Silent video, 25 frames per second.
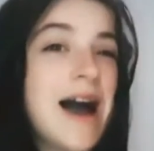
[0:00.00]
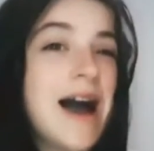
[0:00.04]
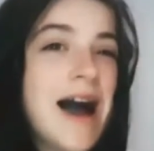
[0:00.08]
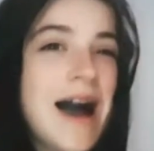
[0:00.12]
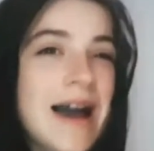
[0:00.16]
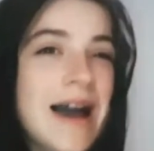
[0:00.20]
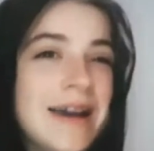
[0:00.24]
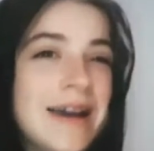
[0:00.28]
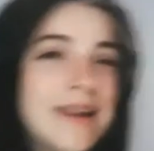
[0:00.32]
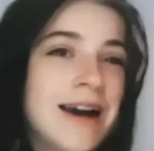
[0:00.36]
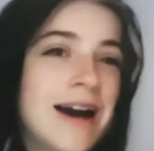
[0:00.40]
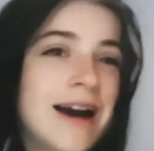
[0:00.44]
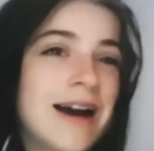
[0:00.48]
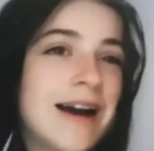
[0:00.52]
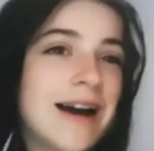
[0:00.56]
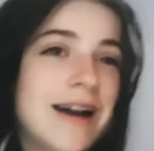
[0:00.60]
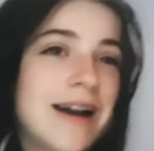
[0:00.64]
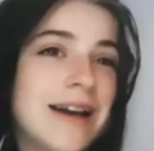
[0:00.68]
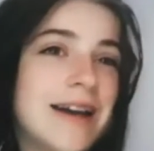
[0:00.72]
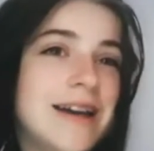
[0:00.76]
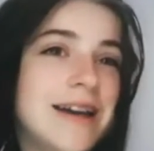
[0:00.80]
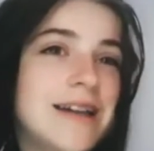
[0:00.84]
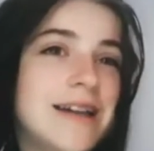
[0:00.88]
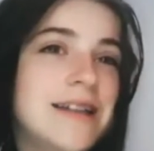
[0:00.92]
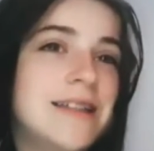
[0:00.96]
Hi
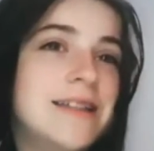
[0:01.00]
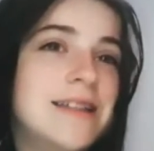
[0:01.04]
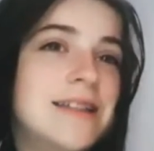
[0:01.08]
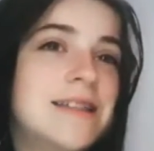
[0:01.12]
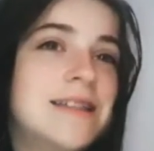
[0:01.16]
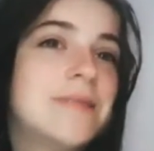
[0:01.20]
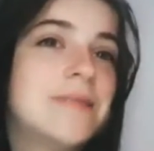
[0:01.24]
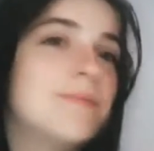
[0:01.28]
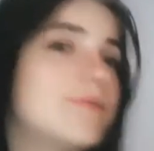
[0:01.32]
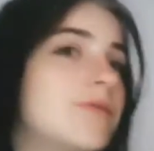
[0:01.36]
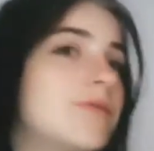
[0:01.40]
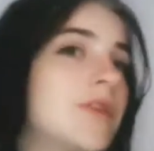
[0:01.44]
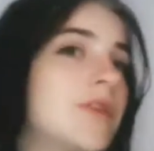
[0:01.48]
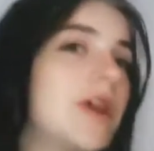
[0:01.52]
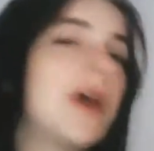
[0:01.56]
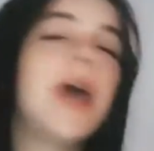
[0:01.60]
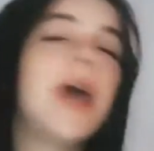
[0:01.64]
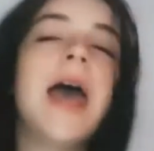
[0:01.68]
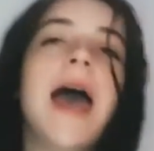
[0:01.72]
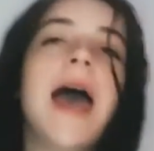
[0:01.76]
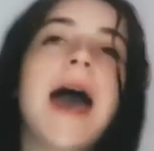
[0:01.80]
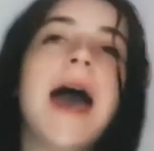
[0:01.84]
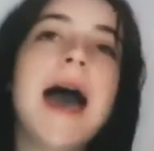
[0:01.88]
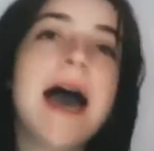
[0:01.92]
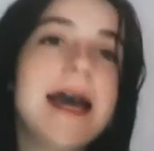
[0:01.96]
guys,
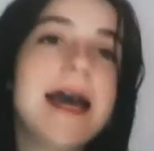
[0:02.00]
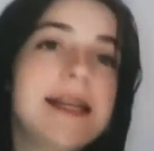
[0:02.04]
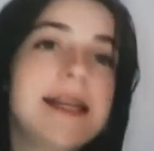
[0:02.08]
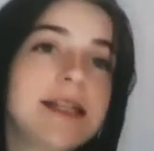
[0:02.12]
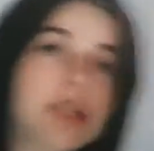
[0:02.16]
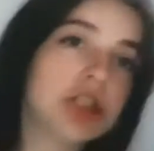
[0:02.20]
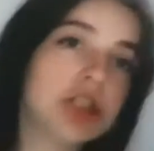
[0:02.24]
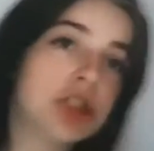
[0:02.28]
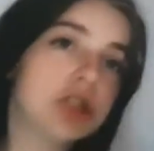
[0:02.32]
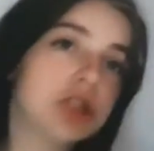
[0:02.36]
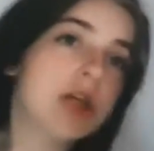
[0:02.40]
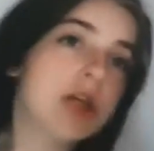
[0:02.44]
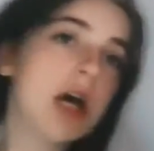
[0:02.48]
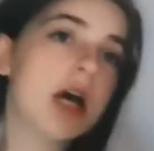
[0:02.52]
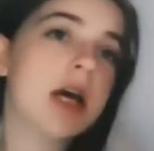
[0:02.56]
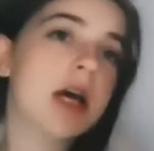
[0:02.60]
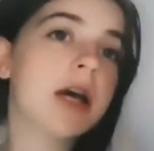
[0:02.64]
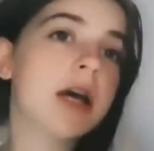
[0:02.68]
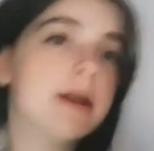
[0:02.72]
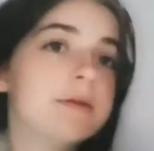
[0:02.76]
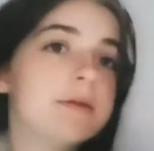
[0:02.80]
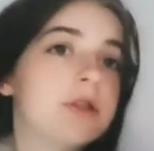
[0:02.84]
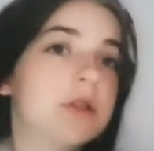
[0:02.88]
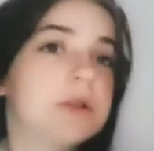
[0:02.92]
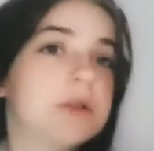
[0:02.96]
and today I'm
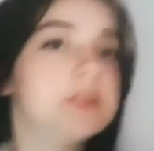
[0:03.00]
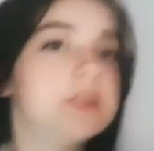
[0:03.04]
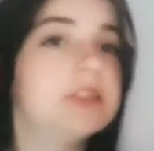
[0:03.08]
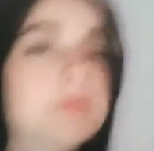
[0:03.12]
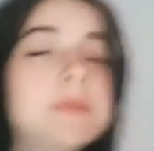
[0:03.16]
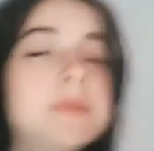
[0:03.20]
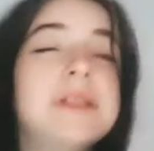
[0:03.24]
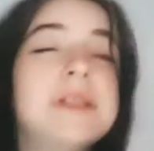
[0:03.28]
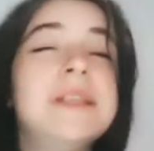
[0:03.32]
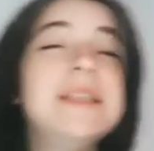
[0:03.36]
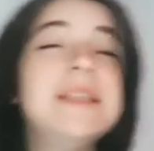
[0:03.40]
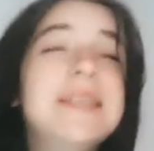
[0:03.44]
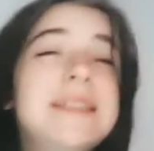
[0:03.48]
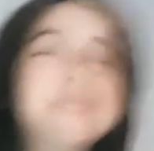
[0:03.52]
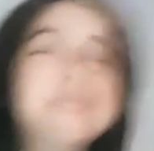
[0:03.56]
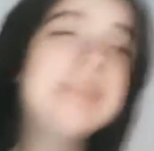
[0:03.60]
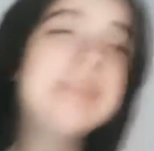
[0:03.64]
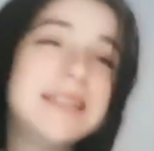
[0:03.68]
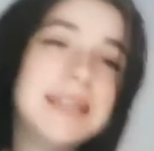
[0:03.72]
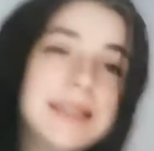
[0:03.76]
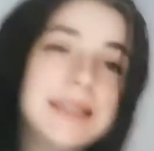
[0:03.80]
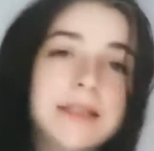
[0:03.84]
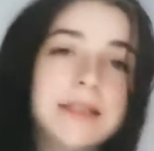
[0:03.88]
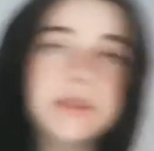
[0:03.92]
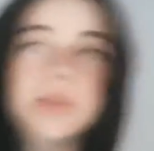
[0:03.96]
going to be
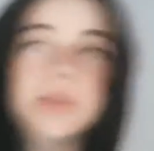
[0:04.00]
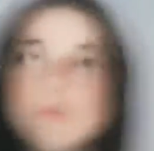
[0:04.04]
eating